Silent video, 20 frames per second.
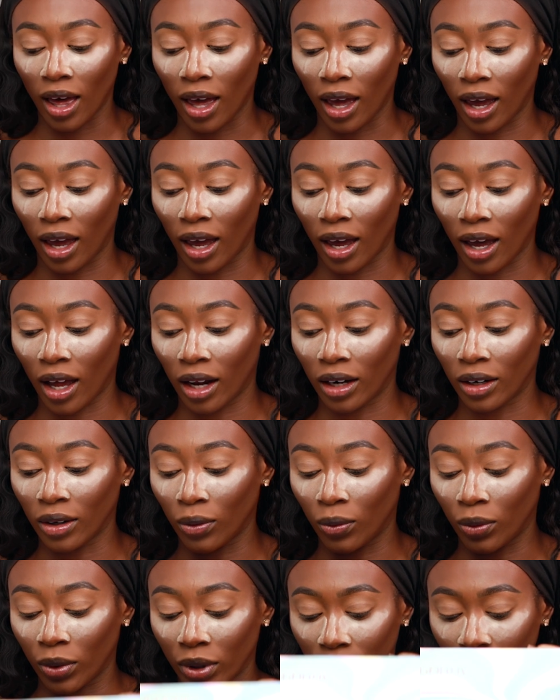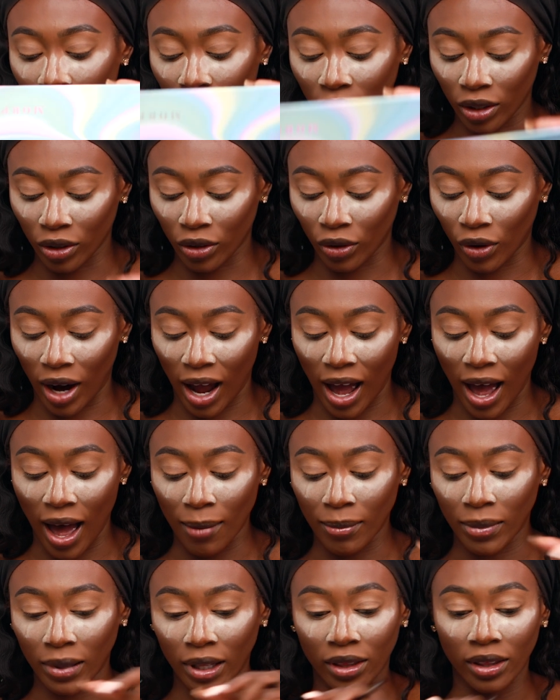And we're gonna
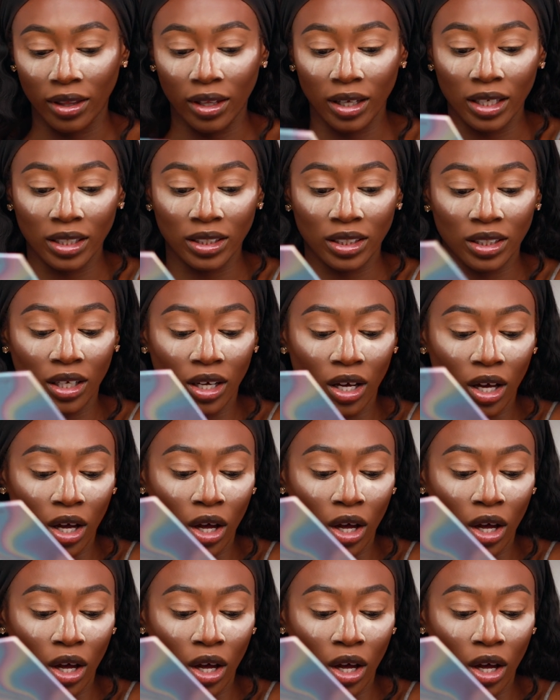grab this